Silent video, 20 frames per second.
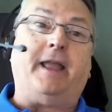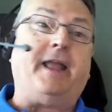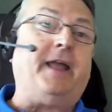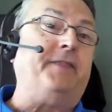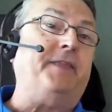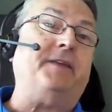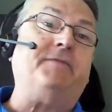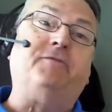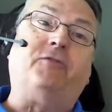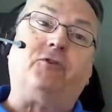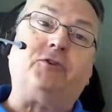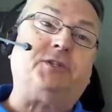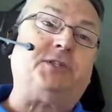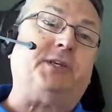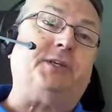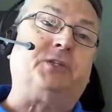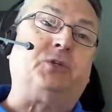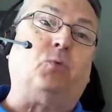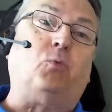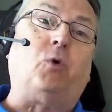And then
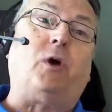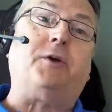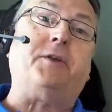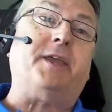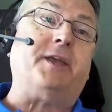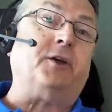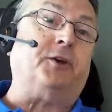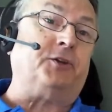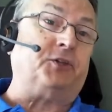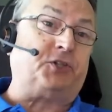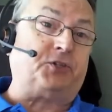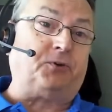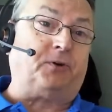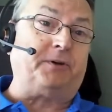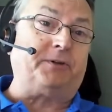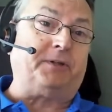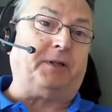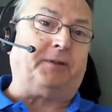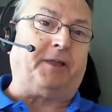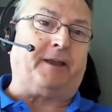versus where are they going to
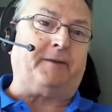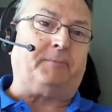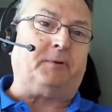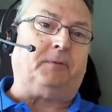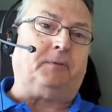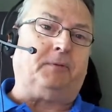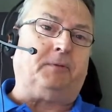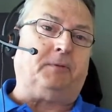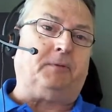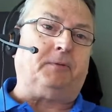store the label?